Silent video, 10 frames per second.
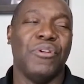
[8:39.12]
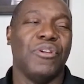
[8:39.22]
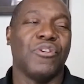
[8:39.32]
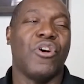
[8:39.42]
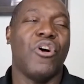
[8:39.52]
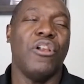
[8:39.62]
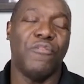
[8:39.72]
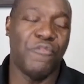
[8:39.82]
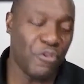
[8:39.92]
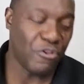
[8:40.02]

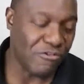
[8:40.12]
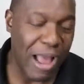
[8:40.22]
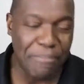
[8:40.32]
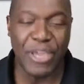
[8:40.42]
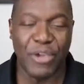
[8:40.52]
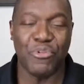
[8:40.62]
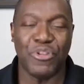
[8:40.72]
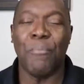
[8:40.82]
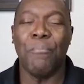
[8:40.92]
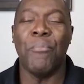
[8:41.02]
colorful wrapping with
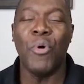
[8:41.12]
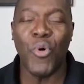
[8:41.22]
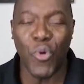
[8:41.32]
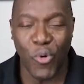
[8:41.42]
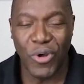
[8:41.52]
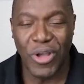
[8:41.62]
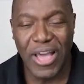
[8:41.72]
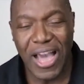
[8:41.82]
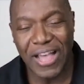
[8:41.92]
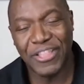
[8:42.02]
a bow
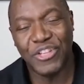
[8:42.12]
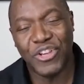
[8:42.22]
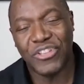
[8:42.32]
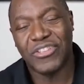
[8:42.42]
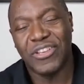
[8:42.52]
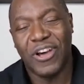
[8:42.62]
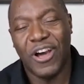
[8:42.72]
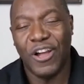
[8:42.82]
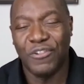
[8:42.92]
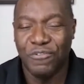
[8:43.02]
and they just
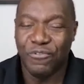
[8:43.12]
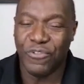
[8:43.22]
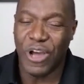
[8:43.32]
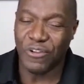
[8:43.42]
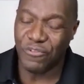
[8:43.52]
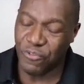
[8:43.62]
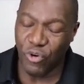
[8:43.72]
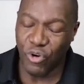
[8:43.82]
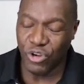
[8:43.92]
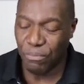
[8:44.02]
un-
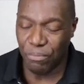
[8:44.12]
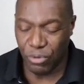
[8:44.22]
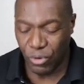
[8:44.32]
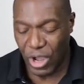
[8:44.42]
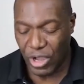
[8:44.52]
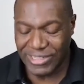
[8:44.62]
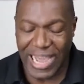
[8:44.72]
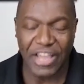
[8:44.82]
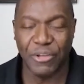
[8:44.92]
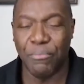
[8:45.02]
unfold the bow,
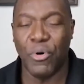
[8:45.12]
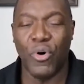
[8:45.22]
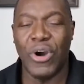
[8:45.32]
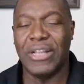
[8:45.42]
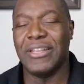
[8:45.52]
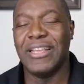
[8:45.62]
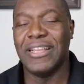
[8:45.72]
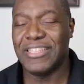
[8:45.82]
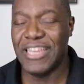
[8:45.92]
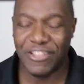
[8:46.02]
untie the bow, and
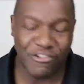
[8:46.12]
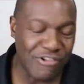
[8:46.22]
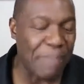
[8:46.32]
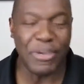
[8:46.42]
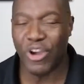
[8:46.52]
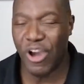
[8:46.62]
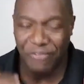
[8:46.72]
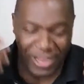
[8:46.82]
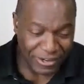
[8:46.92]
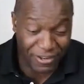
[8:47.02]
take the wrapping off,
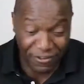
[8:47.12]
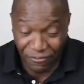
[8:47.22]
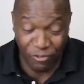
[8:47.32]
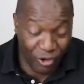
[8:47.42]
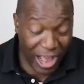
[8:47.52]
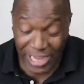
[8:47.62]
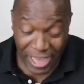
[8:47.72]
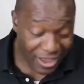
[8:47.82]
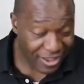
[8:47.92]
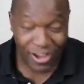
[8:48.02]
and
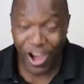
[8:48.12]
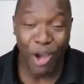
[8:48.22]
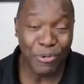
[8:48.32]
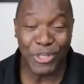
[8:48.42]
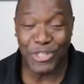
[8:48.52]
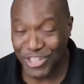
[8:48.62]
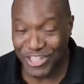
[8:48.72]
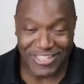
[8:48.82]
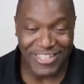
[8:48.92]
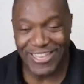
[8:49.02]
voila,
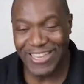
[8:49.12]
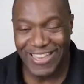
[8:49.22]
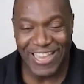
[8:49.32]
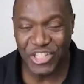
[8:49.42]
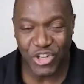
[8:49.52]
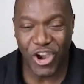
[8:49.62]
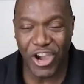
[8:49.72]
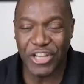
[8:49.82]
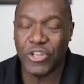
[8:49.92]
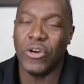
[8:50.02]
opportunity, enjoy.
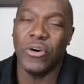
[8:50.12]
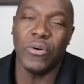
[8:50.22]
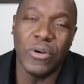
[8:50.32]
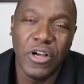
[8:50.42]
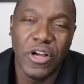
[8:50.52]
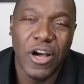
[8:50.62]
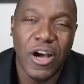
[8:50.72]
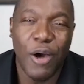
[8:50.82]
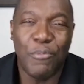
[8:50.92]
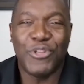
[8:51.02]
No,
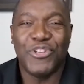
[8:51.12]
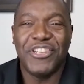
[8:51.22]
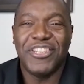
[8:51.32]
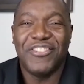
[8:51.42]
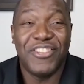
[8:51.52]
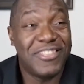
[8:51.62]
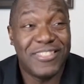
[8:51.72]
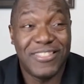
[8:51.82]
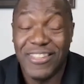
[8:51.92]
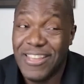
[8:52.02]
opportunity is
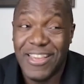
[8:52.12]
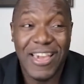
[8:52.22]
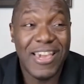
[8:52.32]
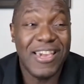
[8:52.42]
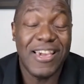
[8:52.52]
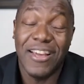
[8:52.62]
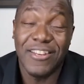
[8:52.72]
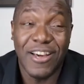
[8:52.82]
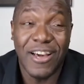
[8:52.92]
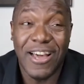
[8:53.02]
just hey, and
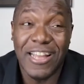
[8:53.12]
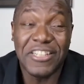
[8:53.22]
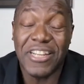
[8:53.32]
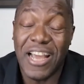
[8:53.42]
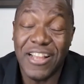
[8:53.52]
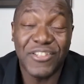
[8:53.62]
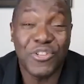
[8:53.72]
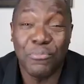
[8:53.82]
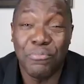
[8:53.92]
a, a, chance to